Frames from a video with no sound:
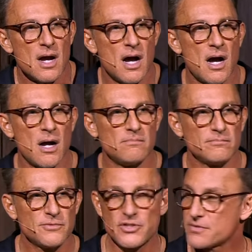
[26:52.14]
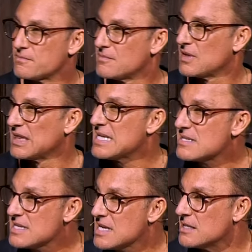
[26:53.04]
Um, just
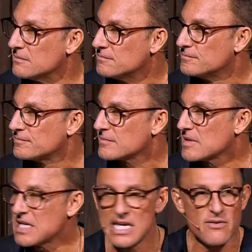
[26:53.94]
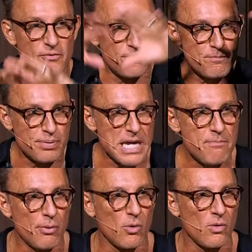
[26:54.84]
listen, give
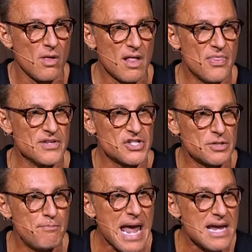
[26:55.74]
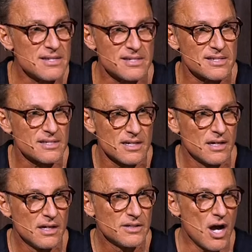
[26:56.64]
people the space
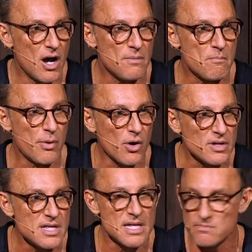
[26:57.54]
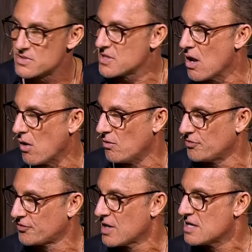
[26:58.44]
to unburden
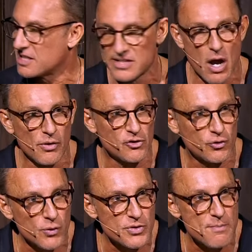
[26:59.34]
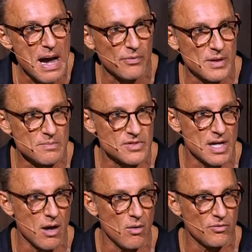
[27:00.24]
themselves, to tell the truth about
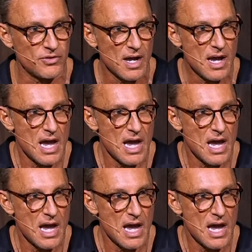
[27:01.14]
themselves.